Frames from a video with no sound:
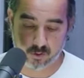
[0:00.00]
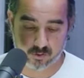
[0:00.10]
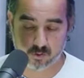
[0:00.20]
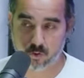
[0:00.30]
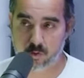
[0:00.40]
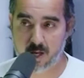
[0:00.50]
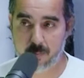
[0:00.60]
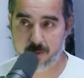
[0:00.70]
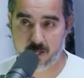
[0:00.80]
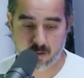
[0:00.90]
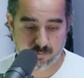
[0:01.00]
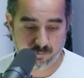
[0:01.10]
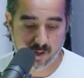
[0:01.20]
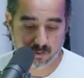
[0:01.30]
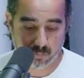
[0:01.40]
and you type in
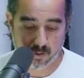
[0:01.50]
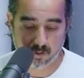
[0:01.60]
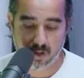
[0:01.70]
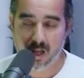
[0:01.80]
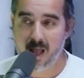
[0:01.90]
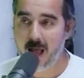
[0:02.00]
Facebook